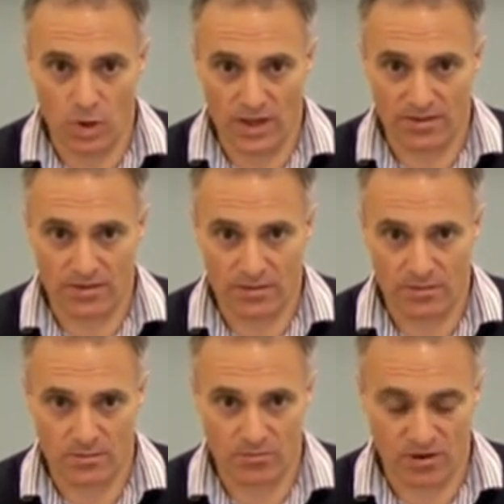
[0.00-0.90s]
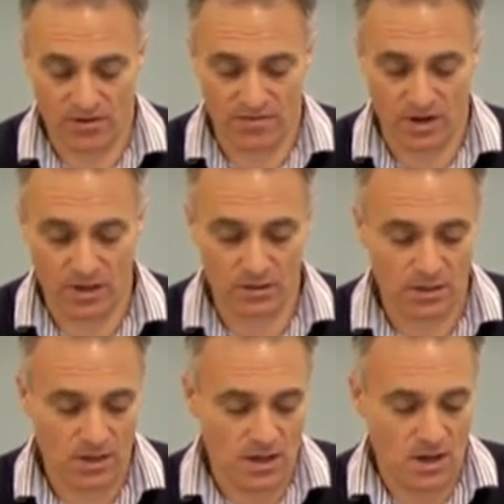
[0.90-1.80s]
width profile,
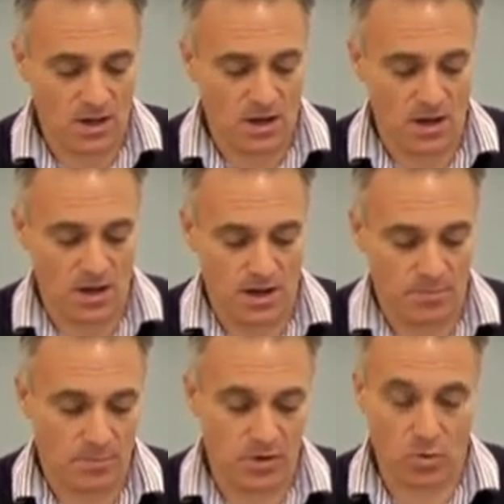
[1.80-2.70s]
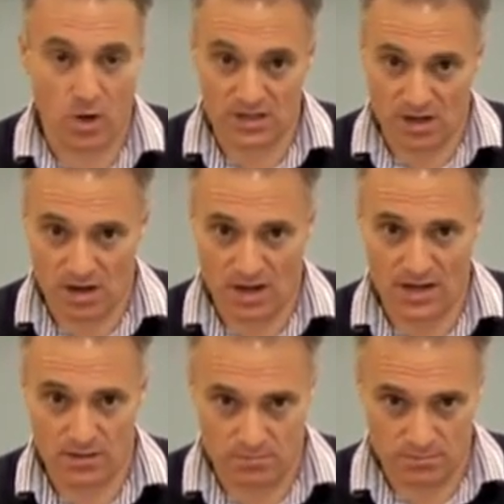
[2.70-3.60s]
but quite a
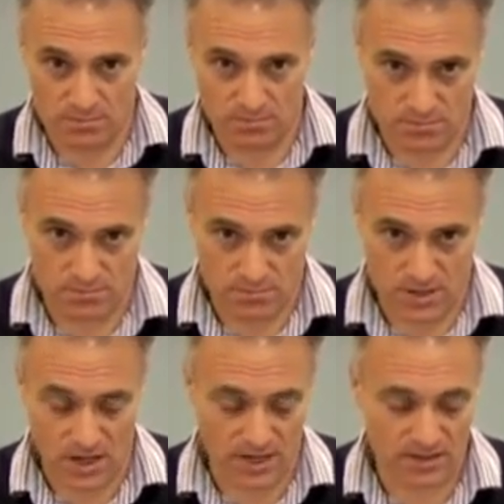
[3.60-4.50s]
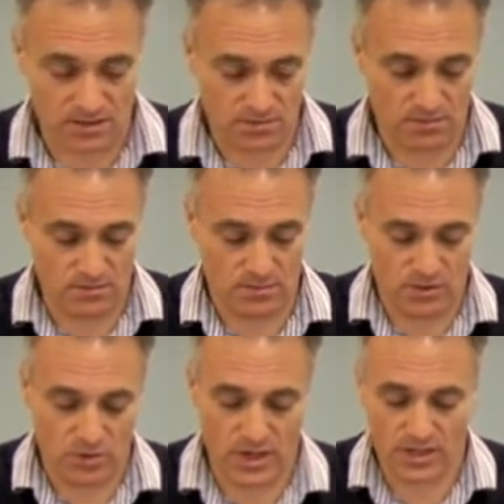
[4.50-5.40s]
high height
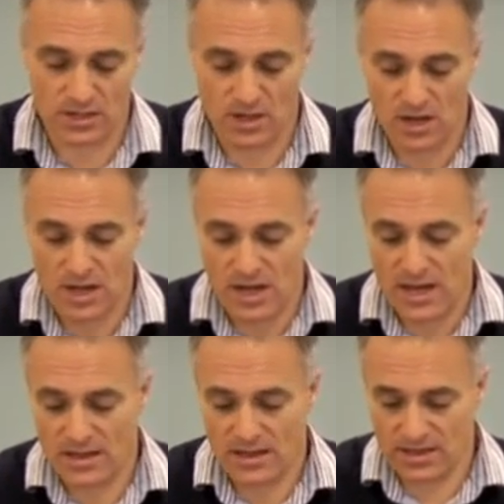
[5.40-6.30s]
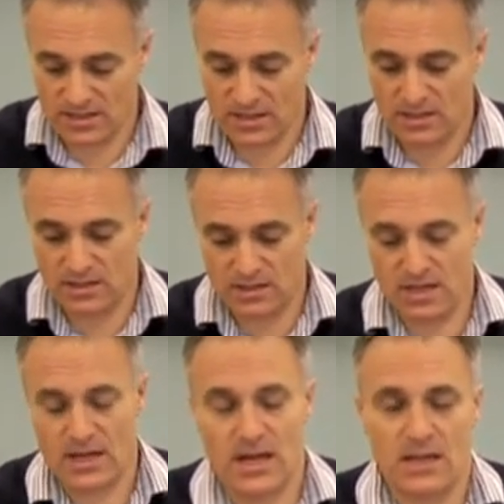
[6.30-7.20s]
to it. In this
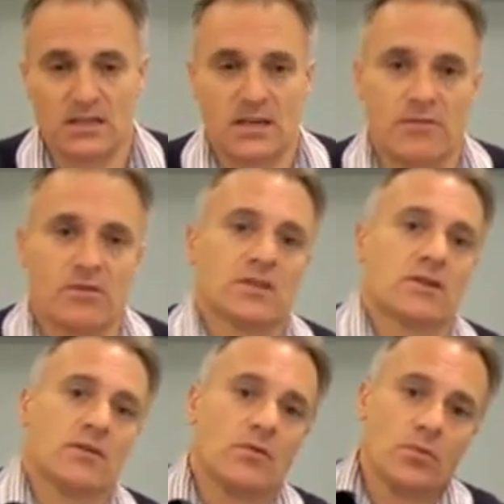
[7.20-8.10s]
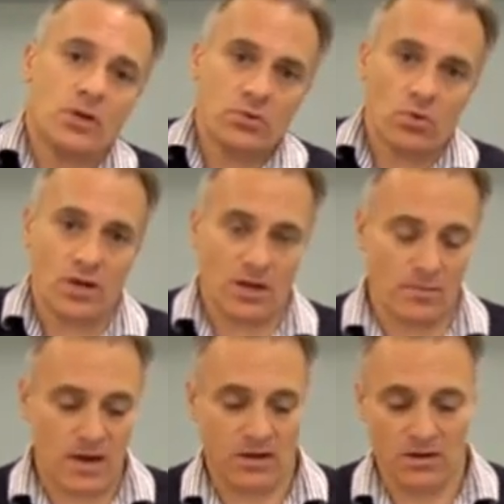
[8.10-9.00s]
DE series, we're talking
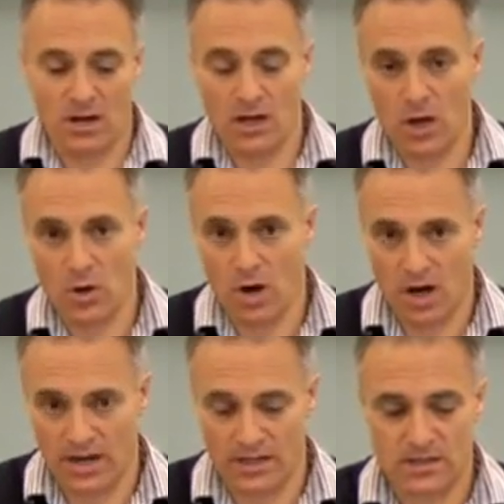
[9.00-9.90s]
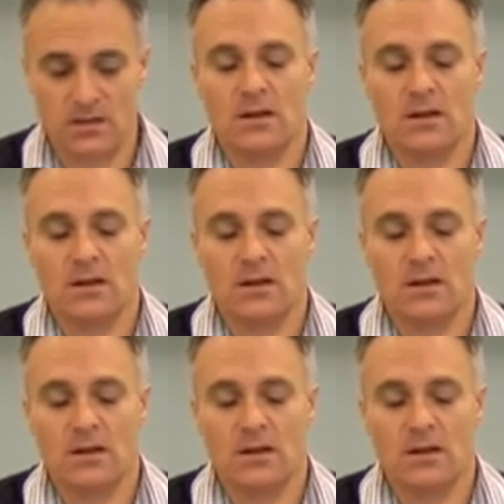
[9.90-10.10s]
about a low height,